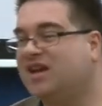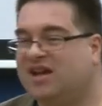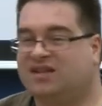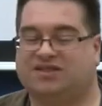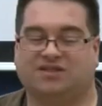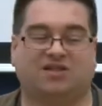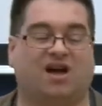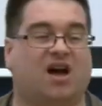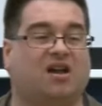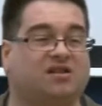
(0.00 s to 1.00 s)
He says to
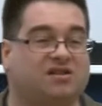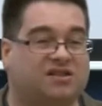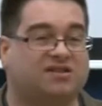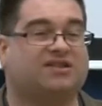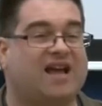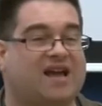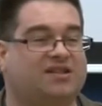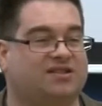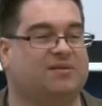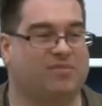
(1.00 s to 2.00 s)
understand
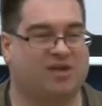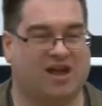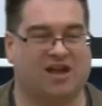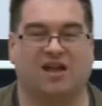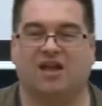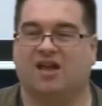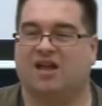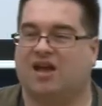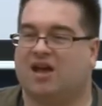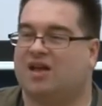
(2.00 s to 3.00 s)
something
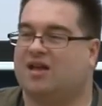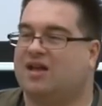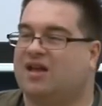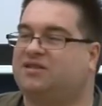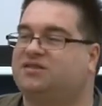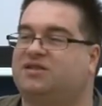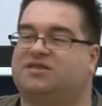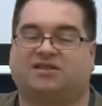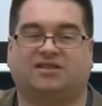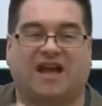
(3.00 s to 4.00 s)
is to
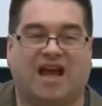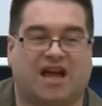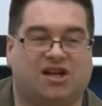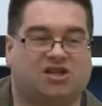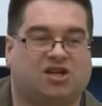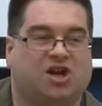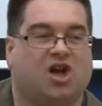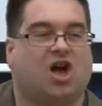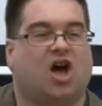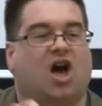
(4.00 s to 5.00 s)
stand
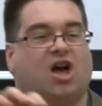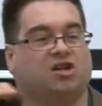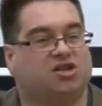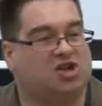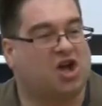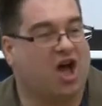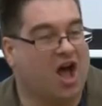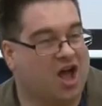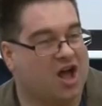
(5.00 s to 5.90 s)
under